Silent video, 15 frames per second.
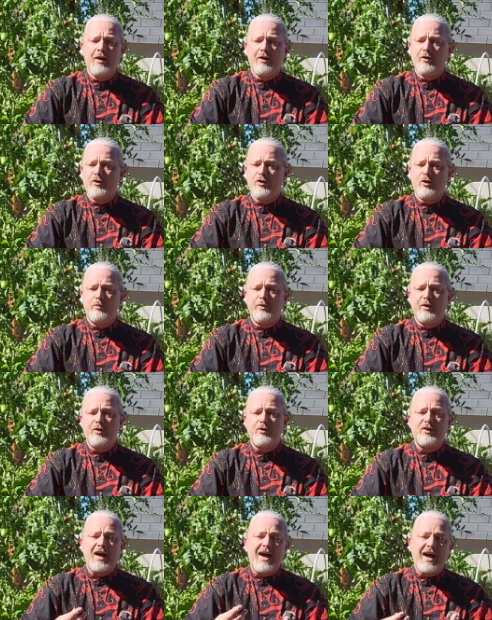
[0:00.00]
to
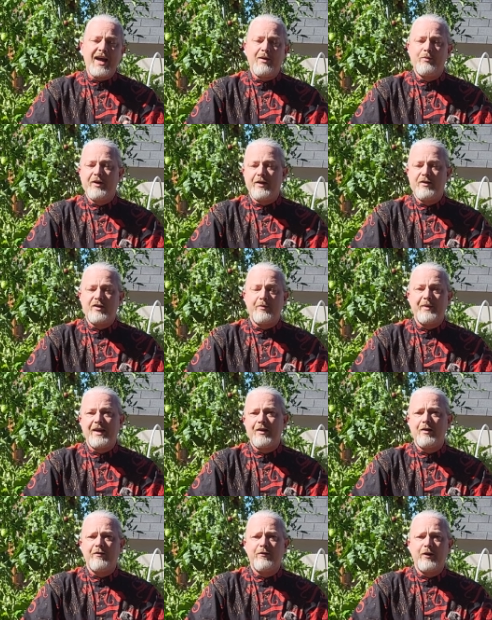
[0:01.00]
produce hybrid
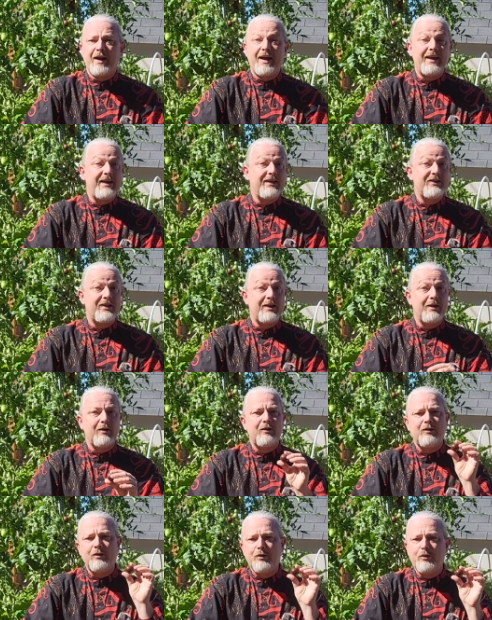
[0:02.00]
tomato varieties that
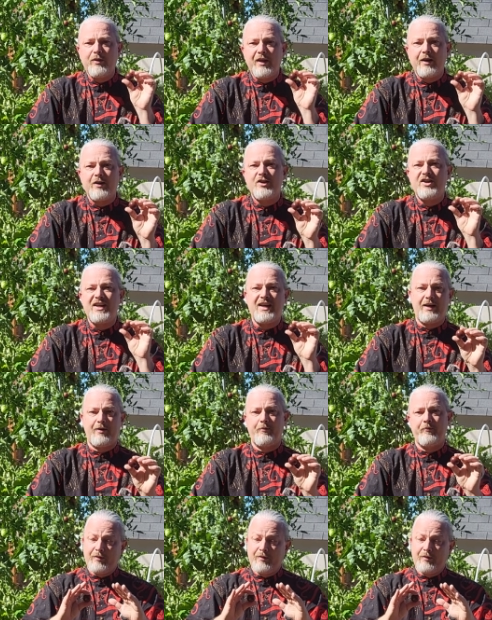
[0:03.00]
include their gene.